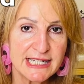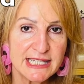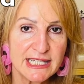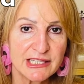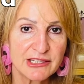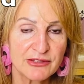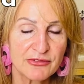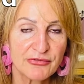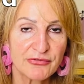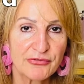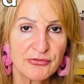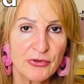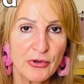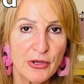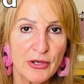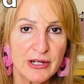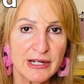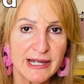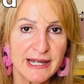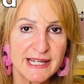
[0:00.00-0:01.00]
that the
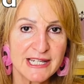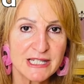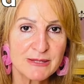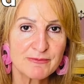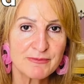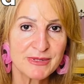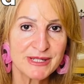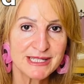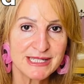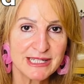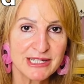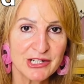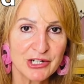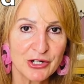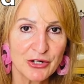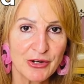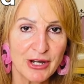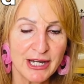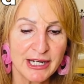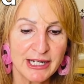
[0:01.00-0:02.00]
foil is busy
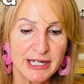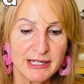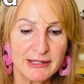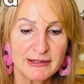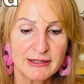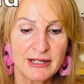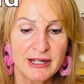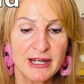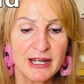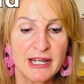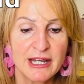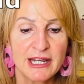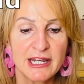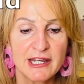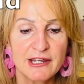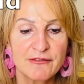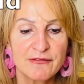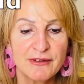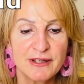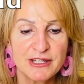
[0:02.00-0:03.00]
cracking.
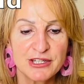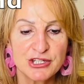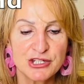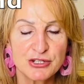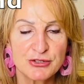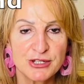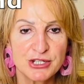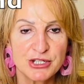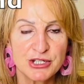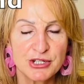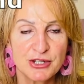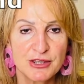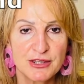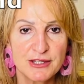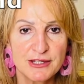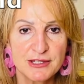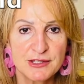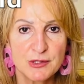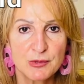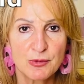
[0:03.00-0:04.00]
If I stretch
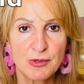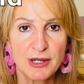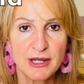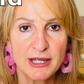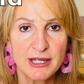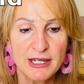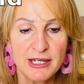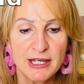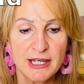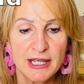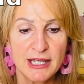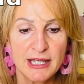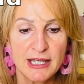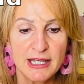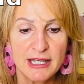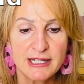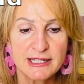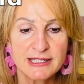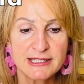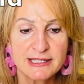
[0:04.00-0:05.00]
this way,
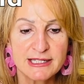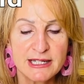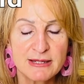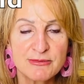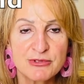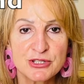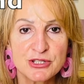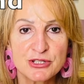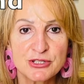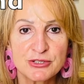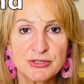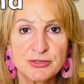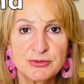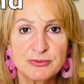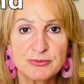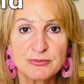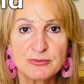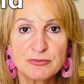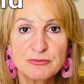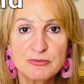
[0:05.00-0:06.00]
it seems to
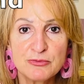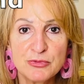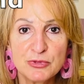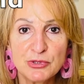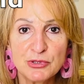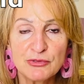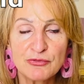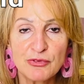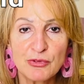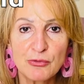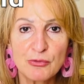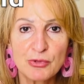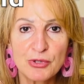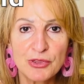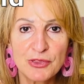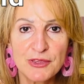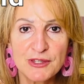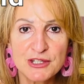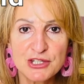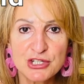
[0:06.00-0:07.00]
move
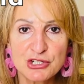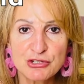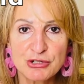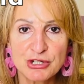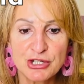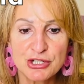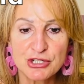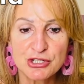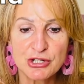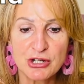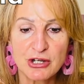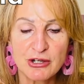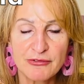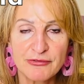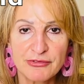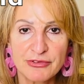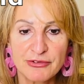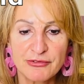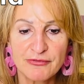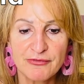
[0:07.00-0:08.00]
with the stretch of
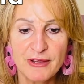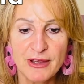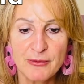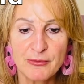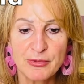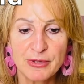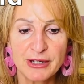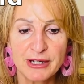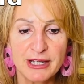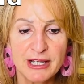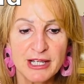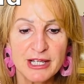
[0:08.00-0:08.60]
the fabric.